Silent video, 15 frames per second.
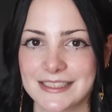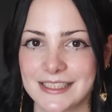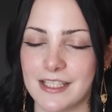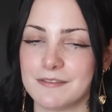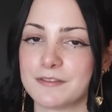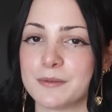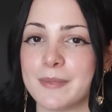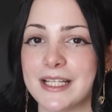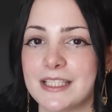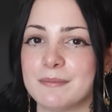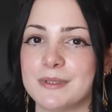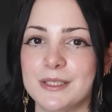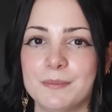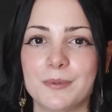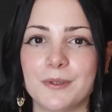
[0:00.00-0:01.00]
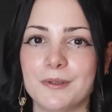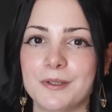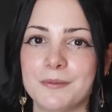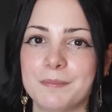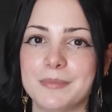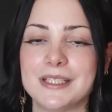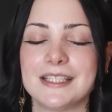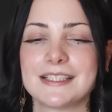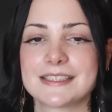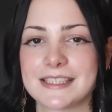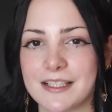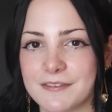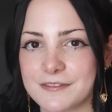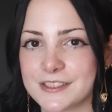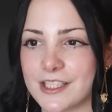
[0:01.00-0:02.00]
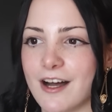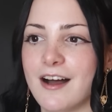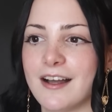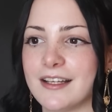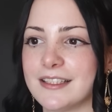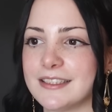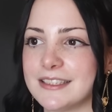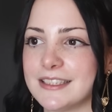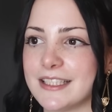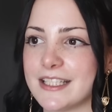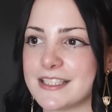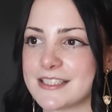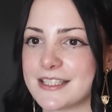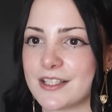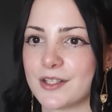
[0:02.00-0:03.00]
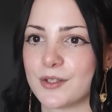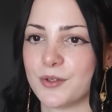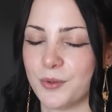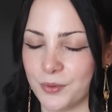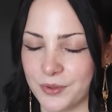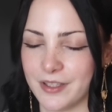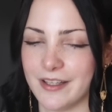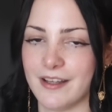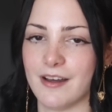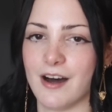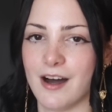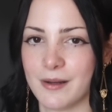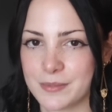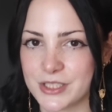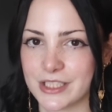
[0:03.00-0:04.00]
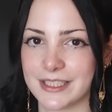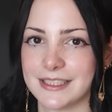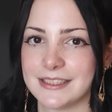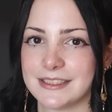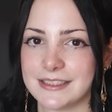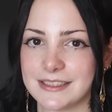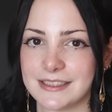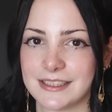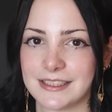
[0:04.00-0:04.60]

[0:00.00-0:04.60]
And for many people, being self-taught is their only option.